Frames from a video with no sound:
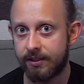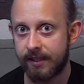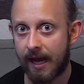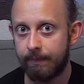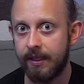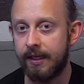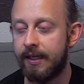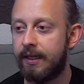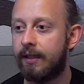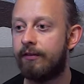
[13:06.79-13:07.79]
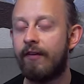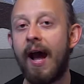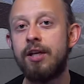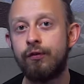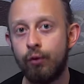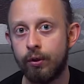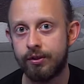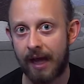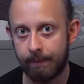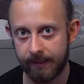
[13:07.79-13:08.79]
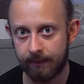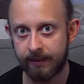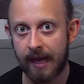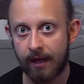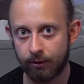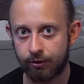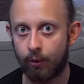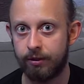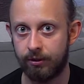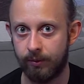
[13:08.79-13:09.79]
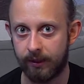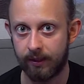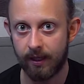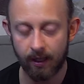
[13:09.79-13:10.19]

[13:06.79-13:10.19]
Stop eating fast food. Stop eating McDonald's twice a week.